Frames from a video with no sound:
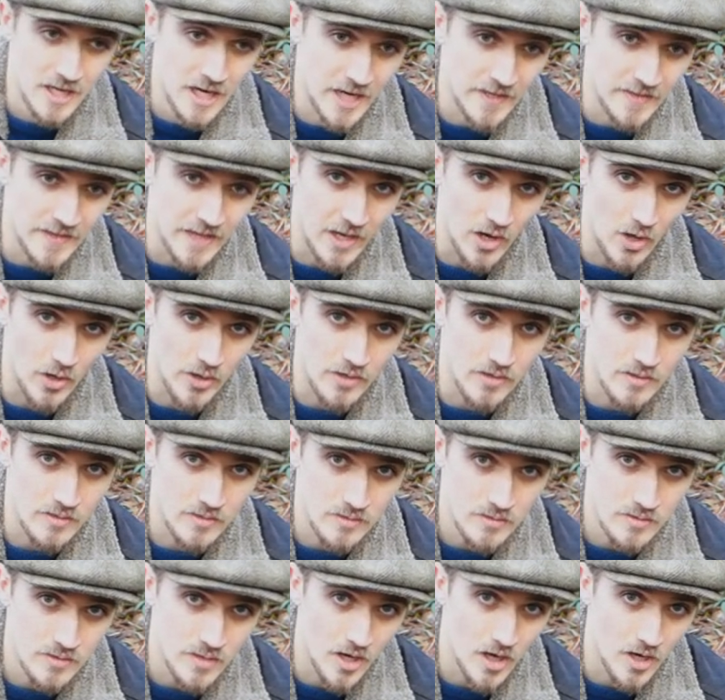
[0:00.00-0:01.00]
And they're like,
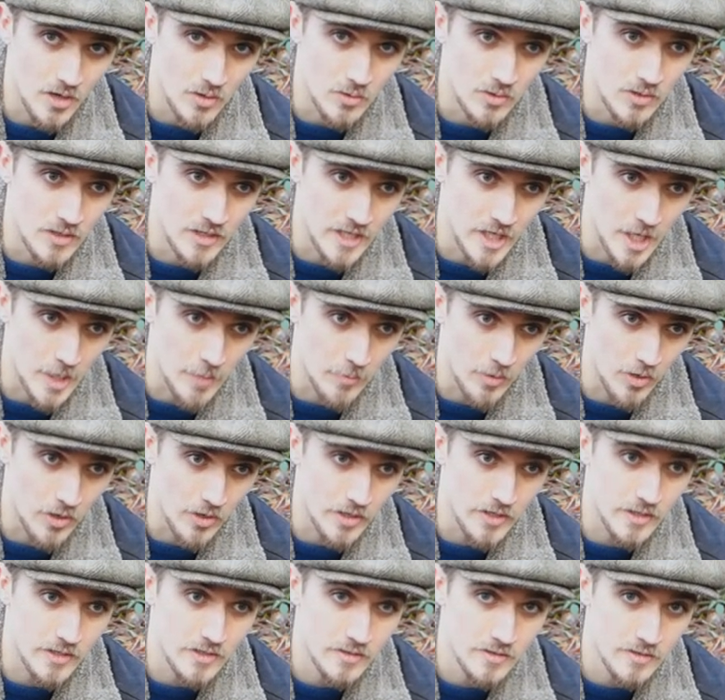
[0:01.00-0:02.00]
no. And I'm
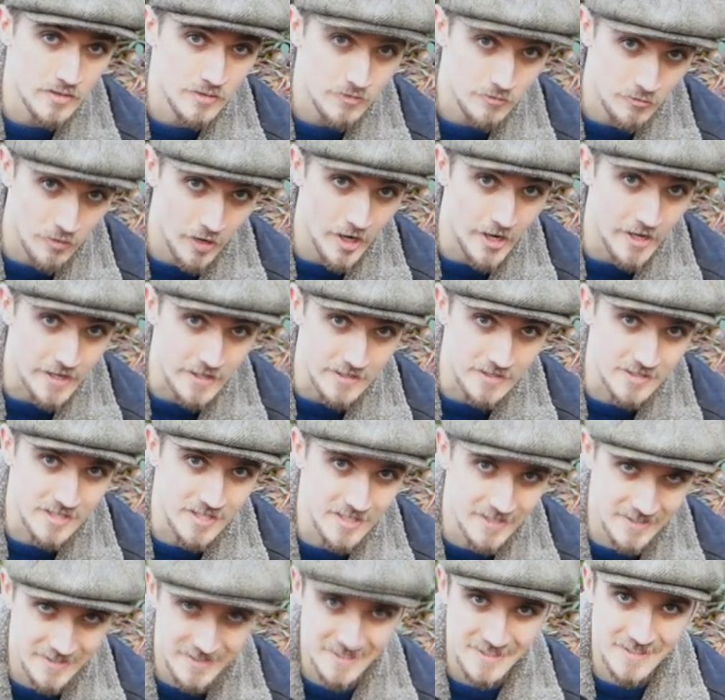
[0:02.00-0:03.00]
like,
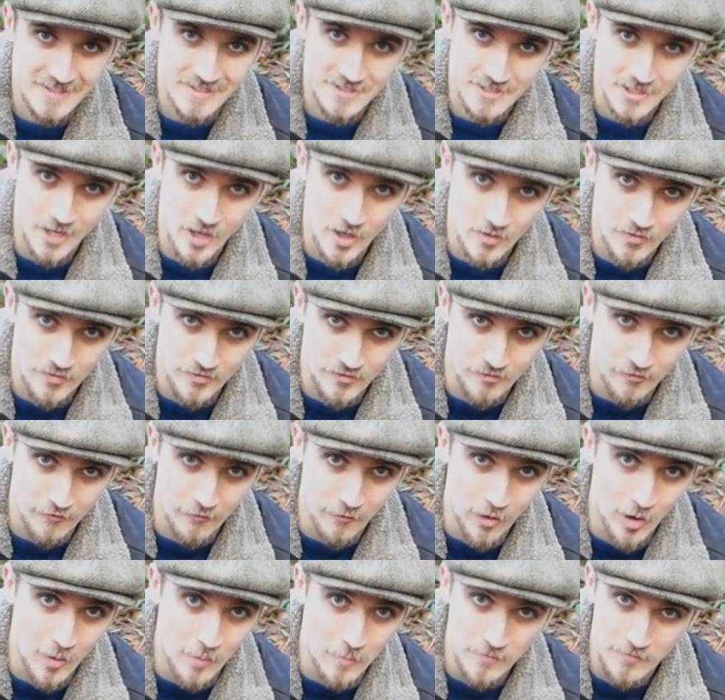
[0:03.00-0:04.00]
great. So
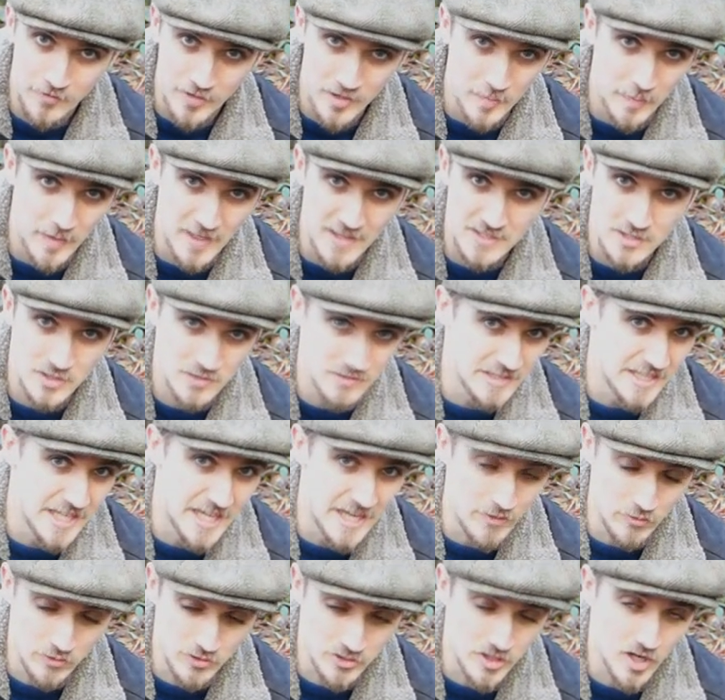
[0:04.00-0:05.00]
for the past
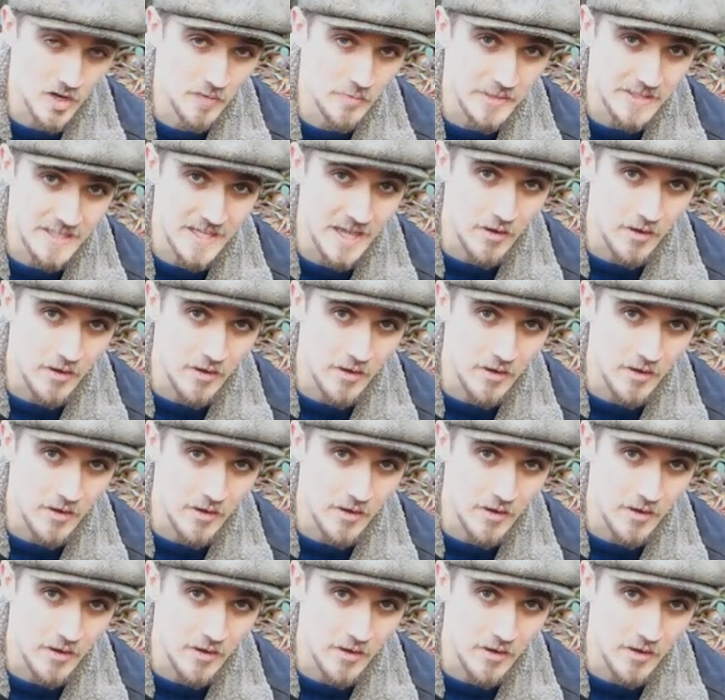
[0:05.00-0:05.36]
year or so, I've been